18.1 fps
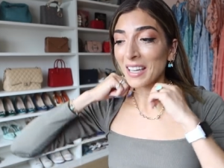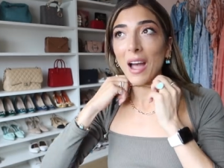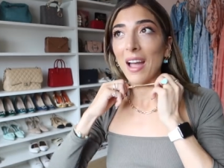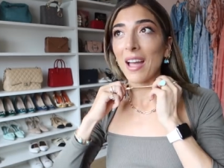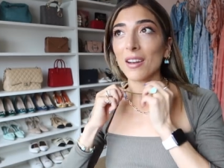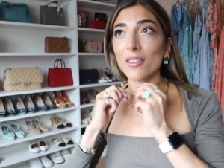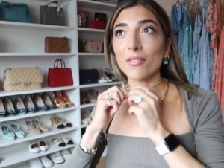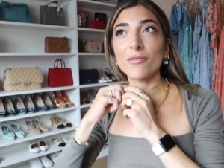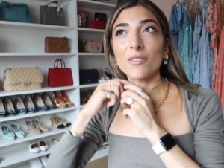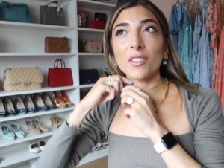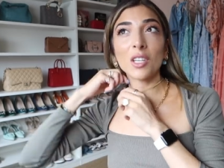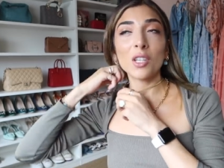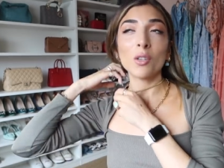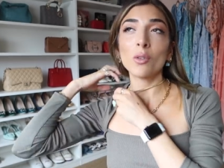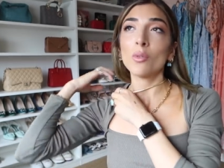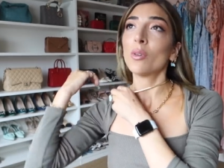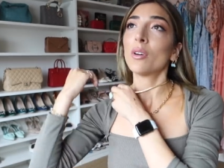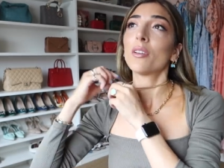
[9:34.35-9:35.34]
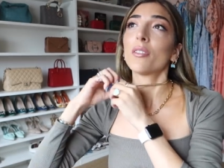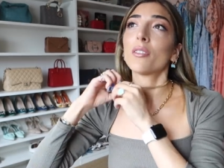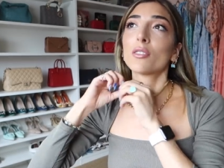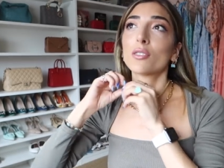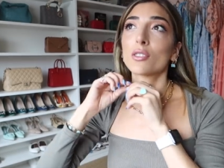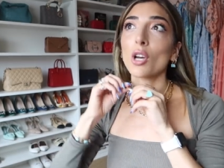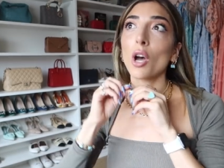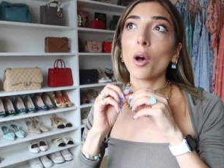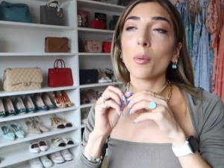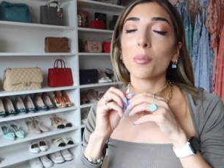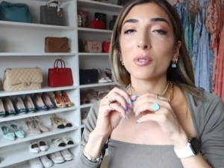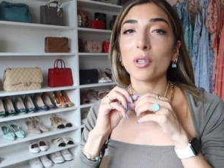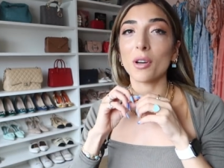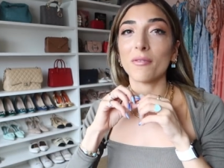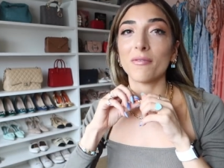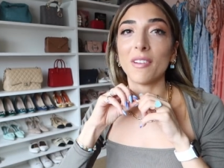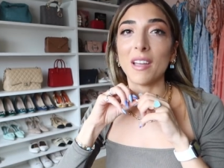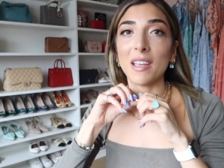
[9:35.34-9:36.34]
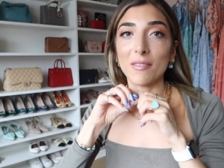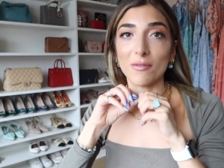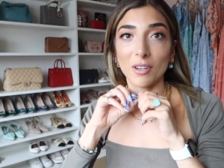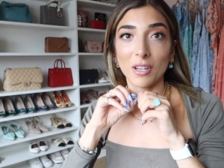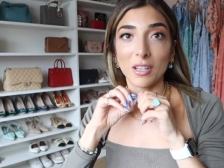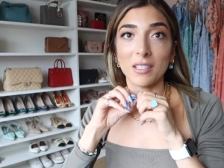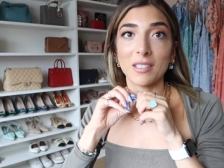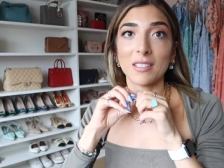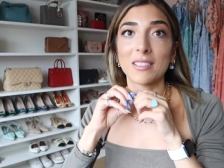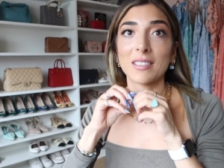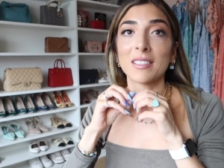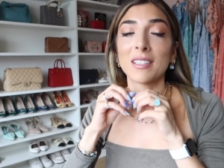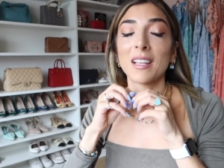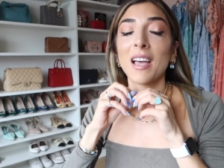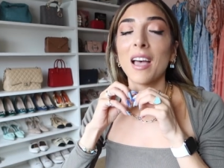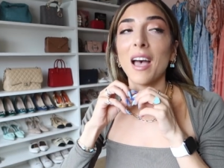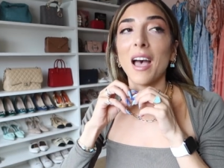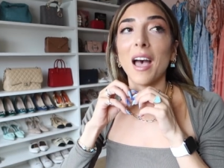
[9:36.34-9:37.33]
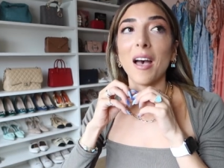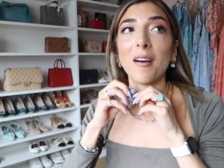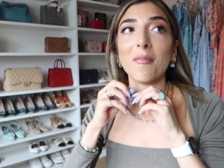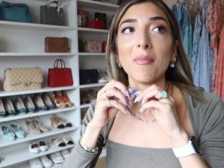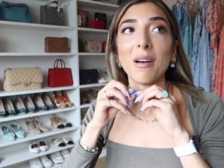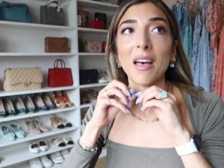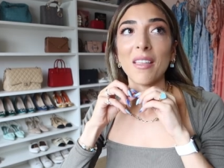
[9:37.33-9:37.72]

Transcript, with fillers: I had a few top top favourites um,